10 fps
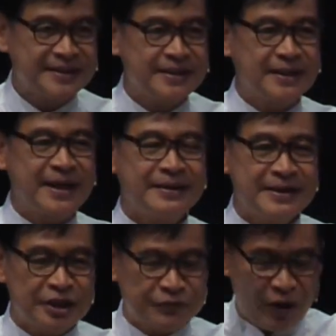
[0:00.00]
this again. This
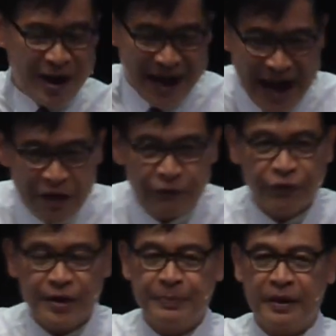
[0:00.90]
is for
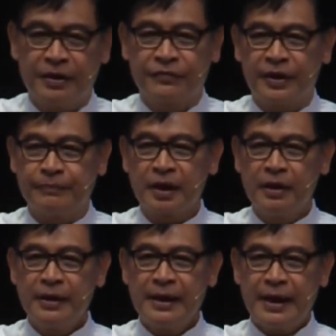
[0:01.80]
every believer.
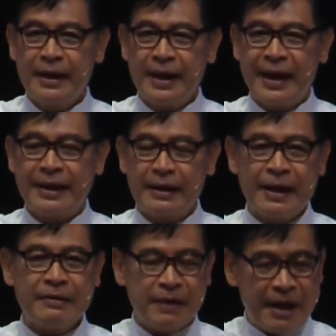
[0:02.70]
And
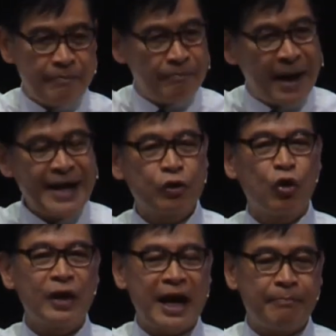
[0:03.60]
my
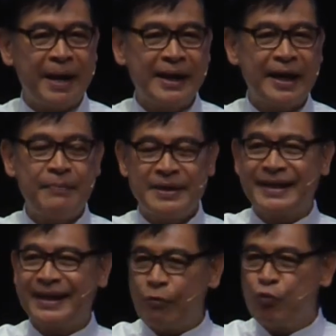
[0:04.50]
goal and my aim is
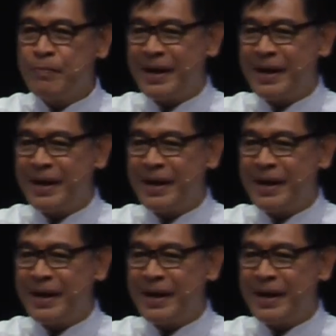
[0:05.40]
that we